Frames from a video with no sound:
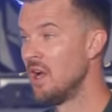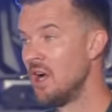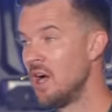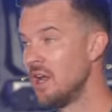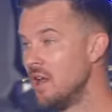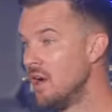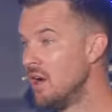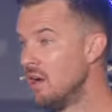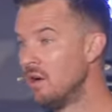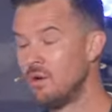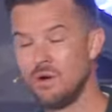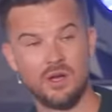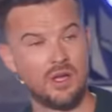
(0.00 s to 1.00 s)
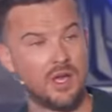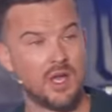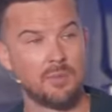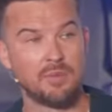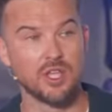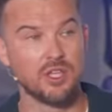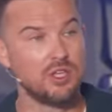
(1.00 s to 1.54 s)
I know,
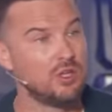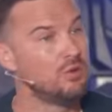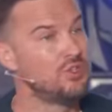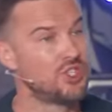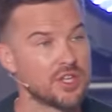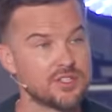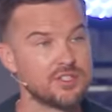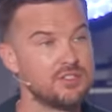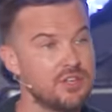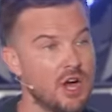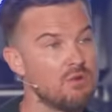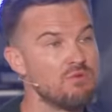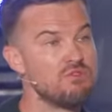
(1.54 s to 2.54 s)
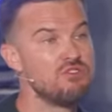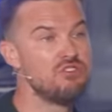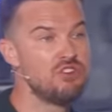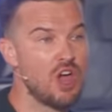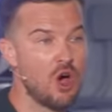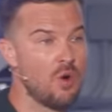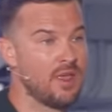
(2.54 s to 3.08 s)
but you just don't
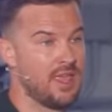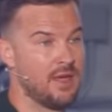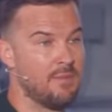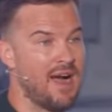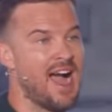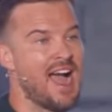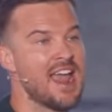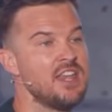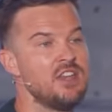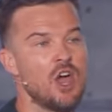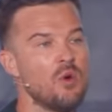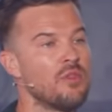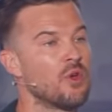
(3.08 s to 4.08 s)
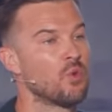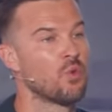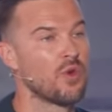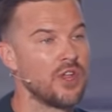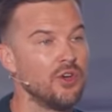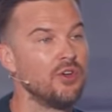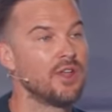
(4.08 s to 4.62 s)
know him. I know the
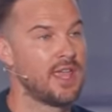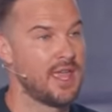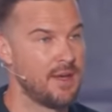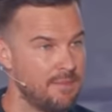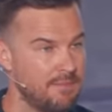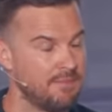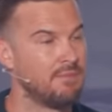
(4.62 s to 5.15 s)
real him.